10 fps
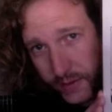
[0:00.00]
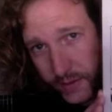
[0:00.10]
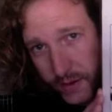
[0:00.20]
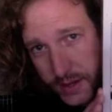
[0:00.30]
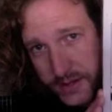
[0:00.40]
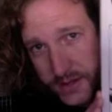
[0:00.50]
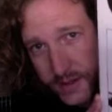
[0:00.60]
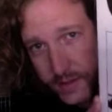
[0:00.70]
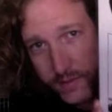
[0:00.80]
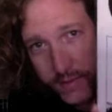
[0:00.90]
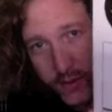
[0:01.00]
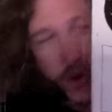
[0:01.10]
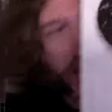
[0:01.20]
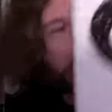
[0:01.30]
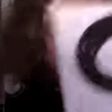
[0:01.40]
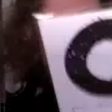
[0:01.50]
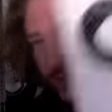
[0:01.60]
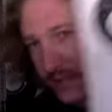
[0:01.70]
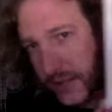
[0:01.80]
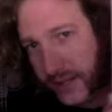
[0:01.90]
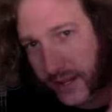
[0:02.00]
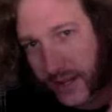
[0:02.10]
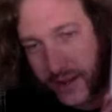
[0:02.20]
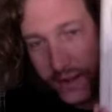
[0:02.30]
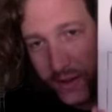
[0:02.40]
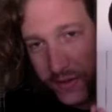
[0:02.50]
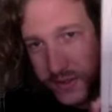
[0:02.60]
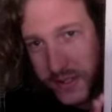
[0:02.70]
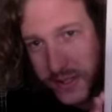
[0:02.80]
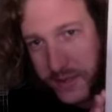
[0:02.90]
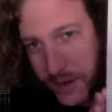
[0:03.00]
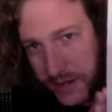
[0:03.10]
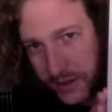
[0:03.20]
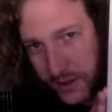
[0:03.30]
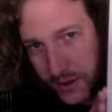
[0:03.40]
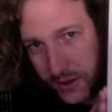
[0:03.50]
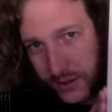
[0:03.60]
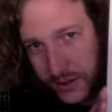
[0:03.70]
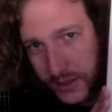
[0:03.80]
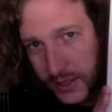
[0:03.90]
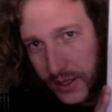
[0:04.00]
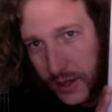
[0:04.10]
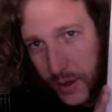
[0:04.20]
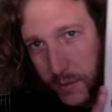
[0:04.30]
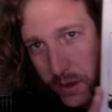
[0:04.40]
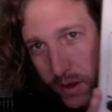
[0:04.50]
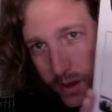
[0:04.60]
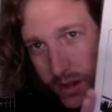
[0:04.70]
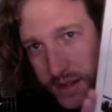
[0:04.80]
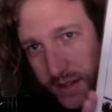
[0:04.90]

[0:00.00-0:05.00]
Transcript: But yeah, this is great. It's only a little over 16 minutes long.